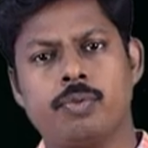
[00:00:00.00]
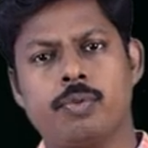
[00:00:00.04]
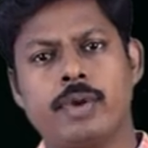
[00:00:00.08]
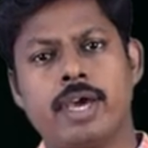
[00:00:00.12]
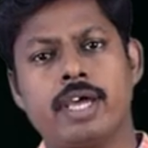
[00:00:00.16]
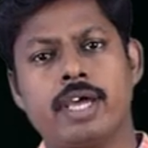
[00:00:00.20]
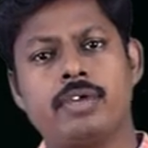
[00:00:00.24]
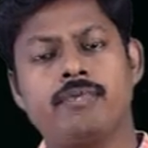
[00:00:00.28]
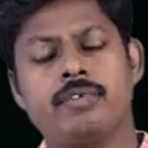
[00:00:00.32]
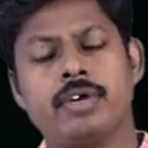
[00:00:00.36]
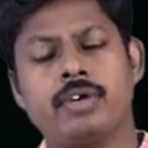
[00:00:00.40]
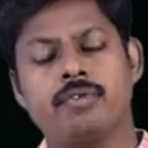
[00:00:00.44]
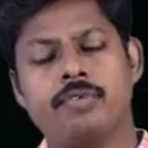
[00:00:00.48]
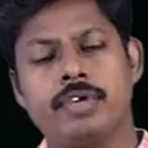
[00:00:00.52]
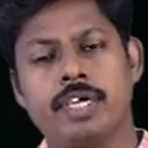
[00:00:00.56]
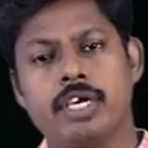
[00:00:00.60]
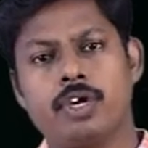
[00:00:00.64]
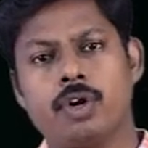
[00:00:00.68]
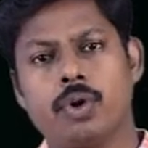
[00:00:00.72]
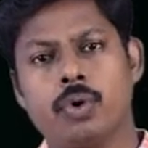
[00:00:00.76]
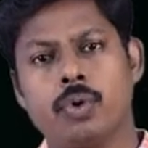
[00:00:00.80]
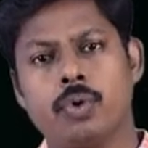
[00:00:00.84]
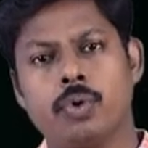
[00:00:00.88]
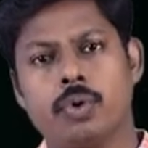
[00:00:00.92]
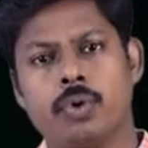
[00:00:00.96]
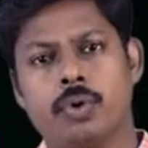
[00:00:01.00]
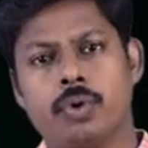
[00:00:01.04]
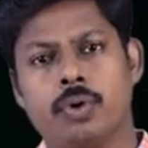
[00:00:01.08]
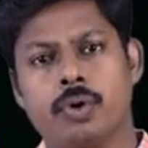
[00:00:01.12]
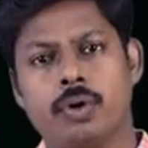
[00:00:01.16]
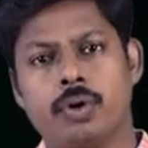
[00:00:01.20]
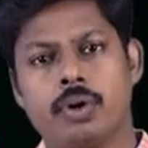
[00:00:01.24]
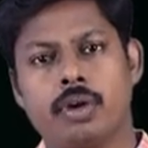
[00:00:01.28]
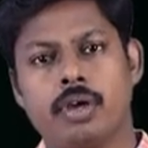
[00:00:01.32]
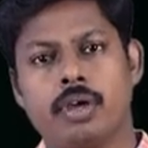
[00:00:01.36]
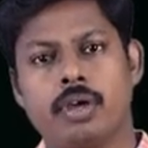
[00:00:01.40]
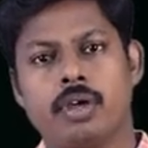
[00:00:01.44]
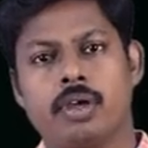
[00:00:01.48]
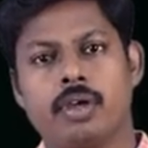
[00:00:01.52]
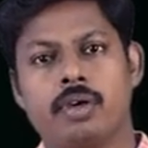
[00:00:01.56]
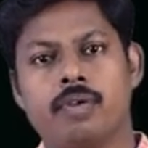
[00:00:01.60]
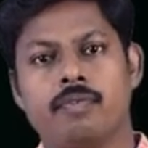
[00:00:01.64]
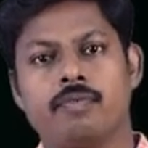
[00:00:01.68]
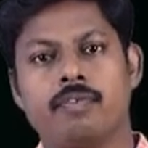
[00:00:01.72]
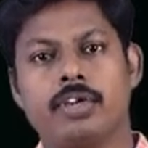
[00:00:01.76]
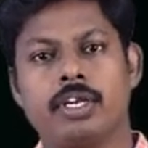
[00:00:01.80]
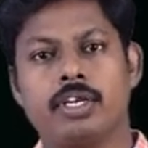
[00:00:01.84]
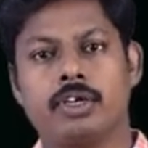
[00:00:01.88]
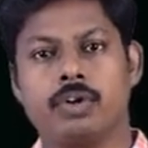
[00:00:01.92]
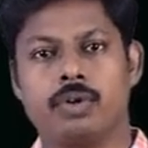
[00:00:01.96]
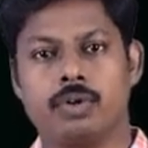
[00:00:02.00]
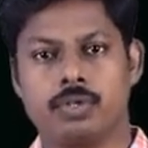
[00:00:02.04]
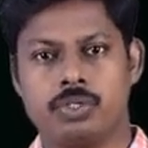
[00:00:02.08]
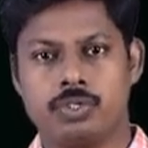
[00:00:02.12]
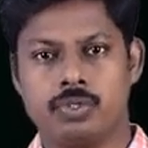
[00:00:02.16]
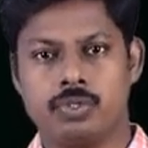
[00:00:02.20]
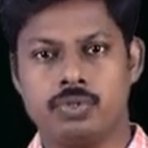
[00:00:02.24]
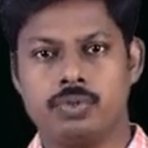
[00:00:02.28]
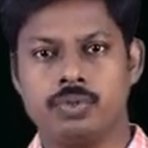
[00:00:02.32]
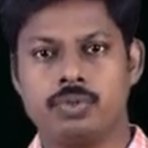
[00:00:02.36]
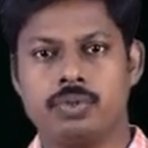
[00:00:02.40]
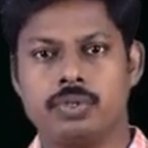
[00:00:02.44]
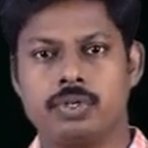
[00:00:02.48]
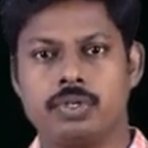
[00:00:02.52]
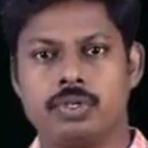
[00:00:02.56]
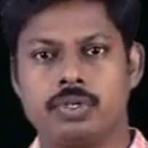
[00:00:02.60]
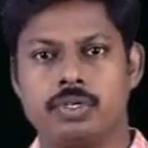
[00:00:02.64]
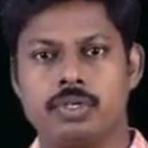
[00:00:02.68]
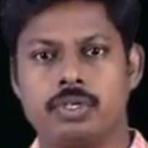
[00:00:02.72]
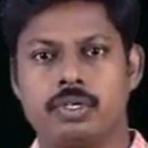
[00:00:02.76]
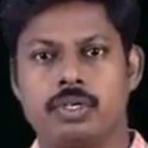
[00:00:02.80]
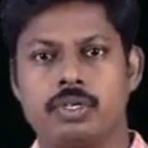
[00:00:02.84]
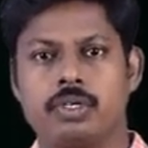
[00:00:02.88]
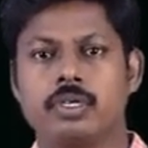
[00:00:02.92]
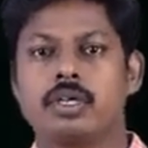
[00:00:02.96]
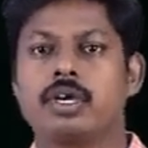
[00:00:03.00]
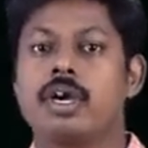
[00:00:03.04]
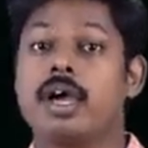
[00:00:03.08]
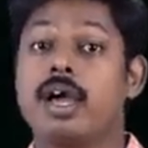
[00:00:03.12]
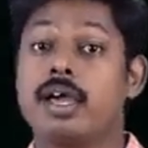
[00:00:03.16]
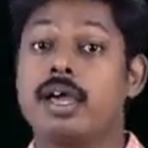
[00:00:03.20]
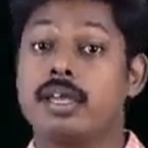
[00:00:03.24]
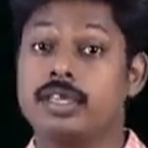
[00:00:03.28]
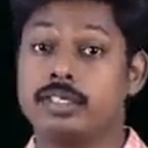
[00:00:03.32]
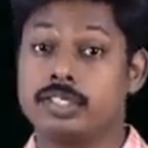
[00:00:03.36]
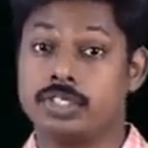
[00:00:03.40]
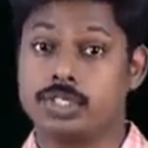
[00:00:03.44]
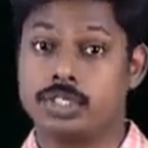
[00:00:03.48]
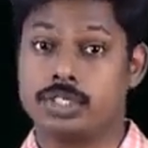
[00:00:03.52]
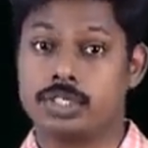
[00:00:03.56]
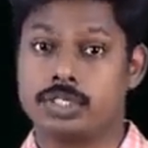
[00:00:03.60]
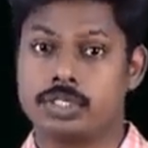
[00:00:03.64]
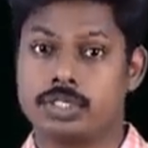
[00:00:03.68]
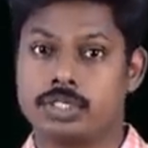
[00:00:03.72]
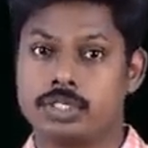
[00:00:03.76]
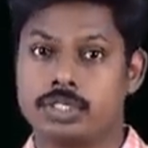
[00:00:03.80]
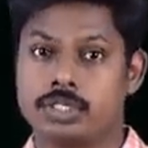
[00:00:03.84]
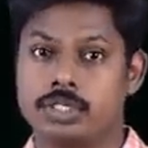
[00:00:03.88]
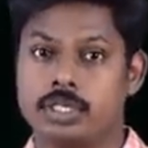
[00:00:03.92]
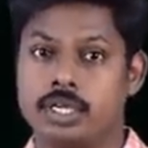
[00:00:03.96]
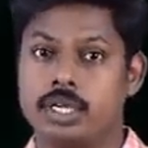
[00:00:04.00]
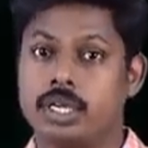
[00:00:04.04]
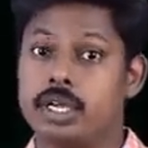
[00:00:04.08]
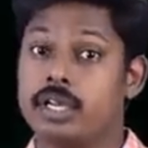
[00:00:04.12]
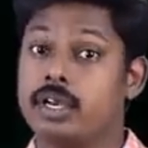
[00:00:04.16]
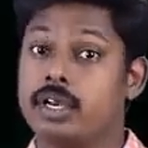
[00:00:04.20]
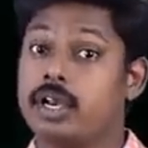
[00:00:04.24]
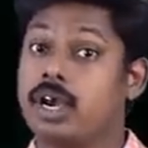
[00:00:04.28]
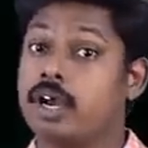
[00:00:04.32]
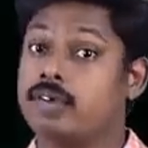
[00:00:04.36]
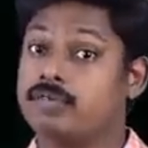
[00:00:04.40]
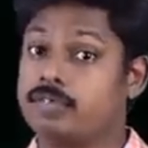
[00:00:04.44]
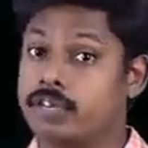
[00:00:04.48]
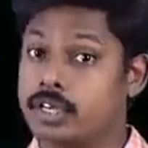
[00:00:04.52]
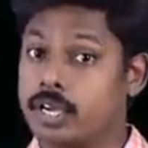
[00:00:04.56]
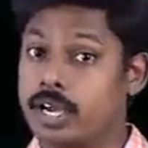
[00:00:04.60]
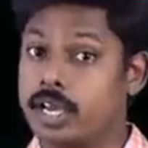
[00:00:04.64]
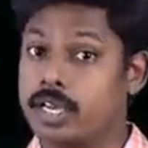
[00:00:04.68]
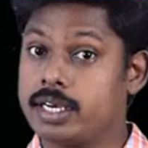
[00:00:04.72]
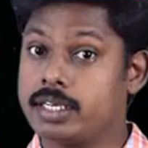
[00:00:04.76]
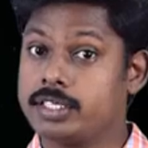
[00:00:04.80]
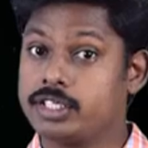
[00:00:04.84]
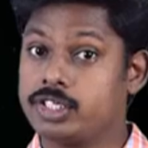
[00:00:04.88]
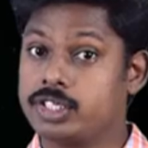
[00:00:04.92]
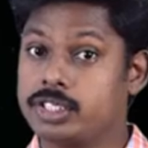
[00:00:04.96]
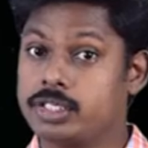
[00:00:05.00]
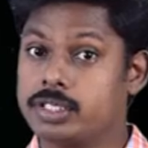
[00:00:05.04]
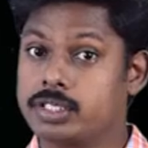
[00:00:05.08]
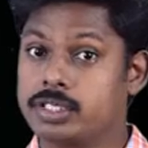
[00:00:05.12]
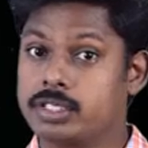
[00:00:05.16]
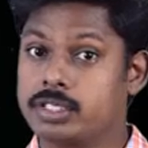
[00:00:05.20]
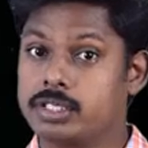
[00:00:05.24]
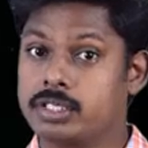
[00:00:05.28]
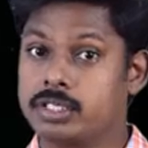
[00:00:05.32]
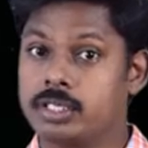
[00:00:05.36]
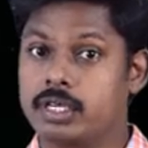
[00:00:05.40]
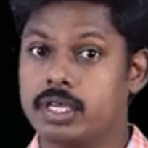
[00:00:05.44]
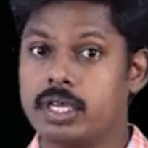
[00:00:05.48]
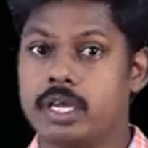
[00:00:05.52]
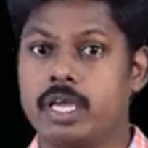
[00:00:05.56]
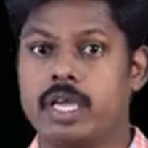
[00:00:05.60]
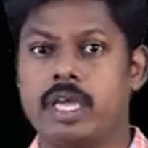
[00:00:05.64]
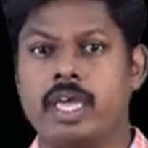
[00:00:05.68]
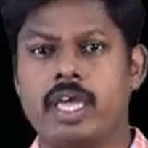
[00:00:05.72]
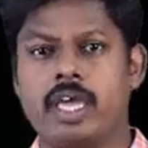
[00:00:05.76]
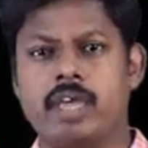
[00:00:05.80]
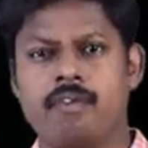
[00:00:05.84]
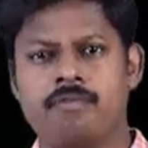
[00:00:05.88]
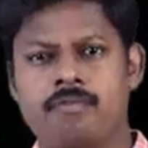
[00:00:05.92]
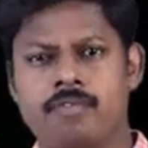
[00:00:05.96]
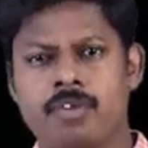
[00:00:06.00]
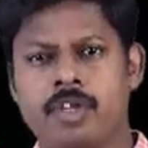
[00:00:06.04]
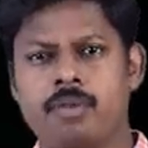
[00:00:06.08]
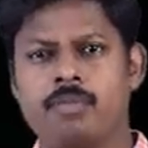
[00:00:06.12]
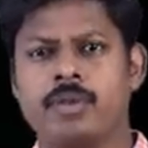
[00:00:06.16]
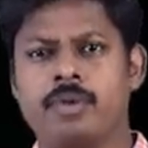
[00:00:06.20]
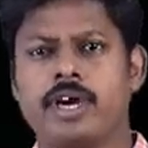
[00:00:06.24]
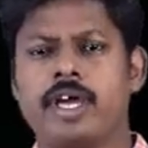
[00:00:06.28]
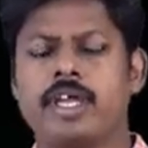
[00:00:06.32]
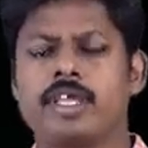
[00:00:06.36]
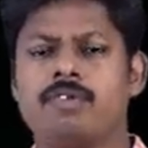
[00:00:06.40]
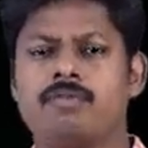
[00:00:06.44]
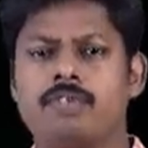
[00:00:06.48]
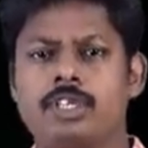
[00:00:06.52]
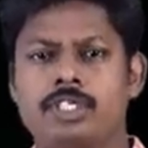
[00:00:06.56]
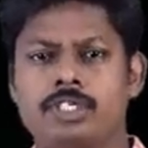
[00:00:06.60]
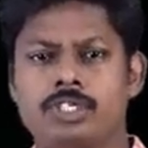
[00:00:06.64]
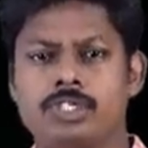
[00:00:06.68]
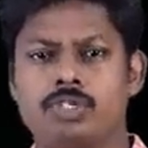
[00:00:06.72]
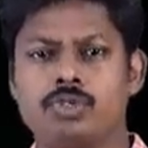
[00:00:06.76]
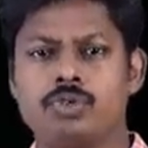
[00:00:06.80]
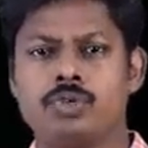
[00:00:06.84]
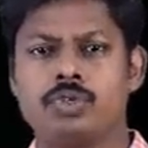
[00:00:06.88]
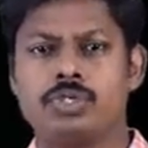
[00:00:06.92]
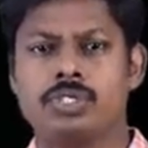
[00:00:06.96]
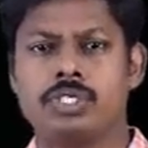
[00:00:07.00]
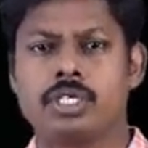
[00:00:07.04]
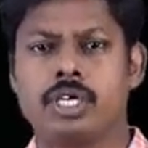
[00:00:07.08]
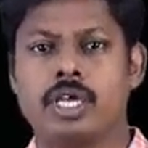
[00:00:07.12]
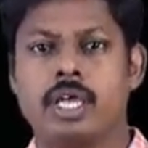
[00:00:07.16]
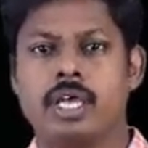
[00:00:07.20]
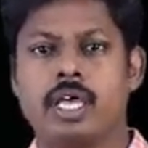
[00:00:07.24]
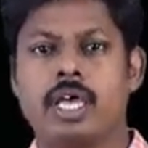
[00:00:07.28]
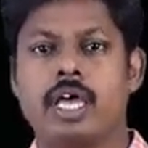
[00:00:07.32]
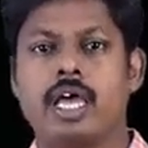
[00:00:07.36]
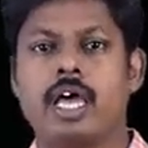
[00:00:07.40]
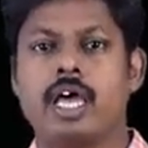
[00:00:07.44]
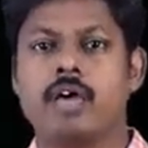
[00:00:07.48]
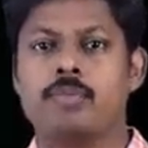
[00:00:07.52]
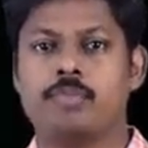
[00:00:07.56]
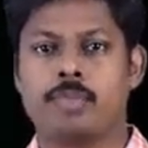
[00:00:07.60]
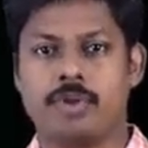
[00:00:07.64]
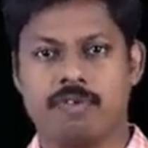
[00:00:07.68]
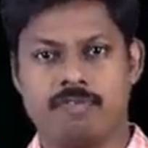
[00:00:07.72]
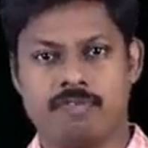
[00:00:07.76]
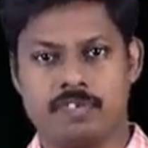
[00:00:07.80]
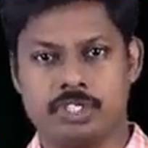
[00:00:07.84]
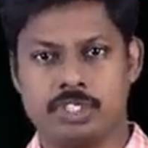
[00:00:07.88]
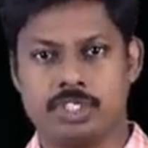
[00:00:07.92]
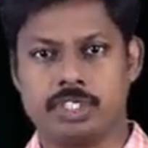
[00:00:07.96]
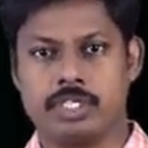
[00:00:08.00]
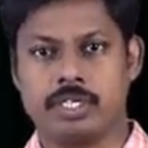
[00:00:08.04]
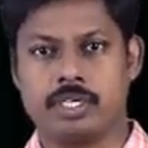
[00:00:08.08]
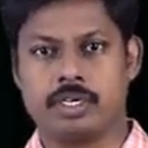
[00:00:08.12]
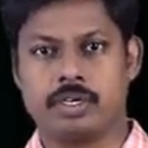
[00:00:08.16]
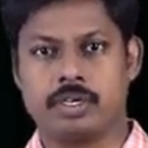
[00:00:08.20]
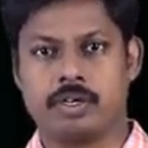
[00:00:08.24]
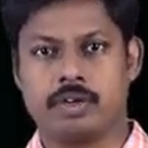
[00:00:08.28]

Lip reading: where will we go? We'll go to college. And after college, everybody will choose a profession.